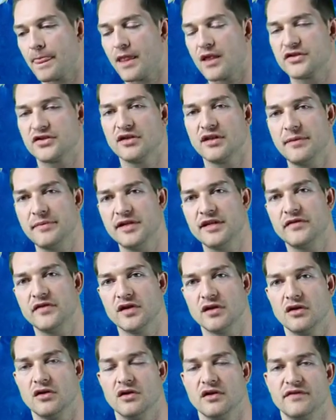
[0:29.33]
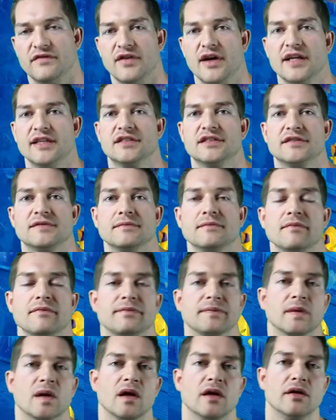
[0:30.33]
so let me give you a little advice.
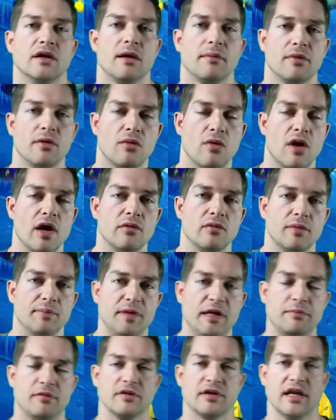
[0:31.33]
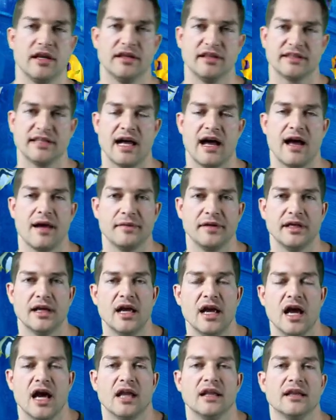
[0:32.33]
Number one, when people get in this hobby,
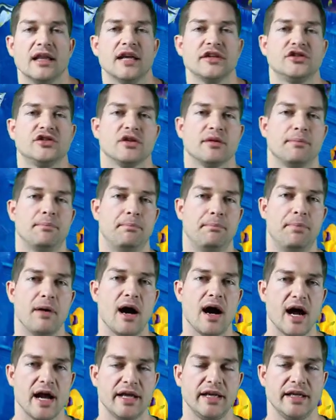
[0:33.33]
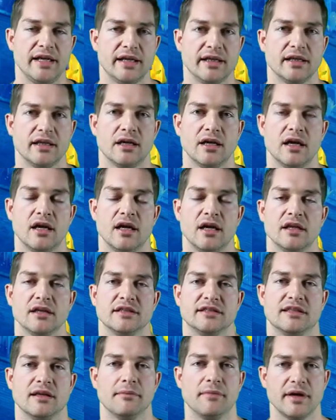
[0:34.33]
unless you're buying
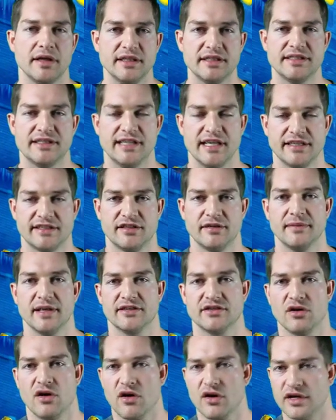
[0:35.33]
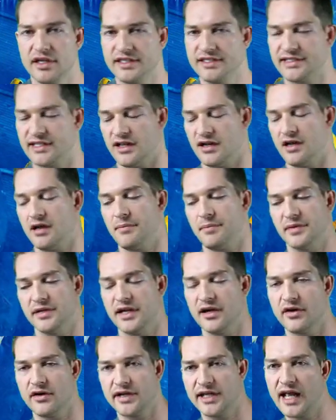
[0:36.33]
somebody's system that's already set up and
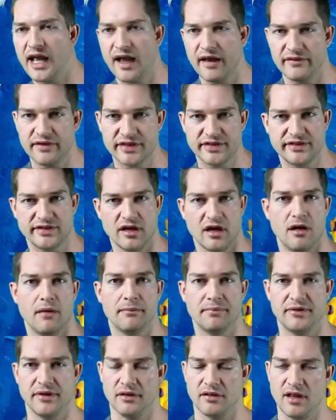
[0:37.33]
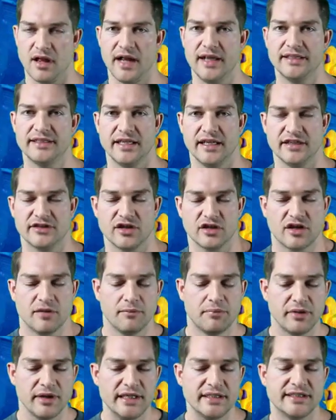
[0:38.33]
they already have the sump, the lights, and it's a
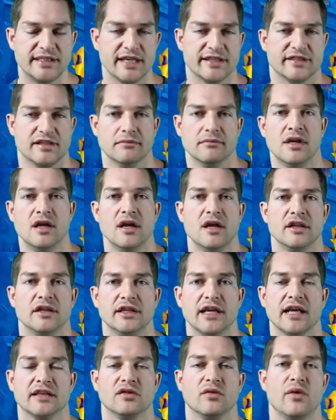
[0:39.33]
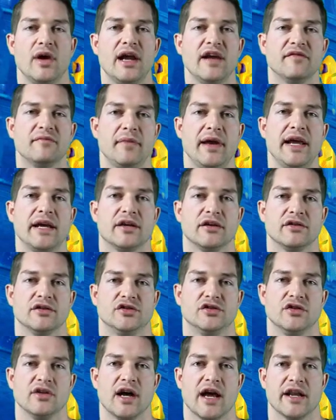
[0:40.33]
complete system. You got the wave
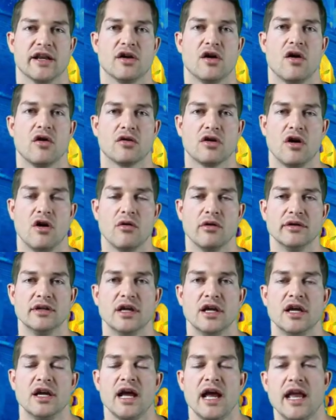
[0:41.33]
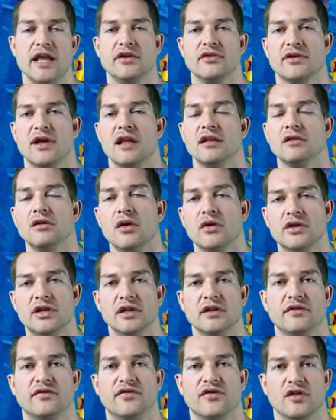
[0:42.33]
makers, you got it all going, and you're not
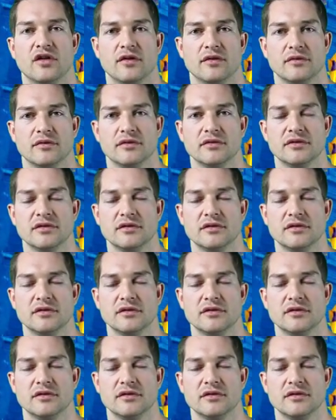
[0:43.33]
looking for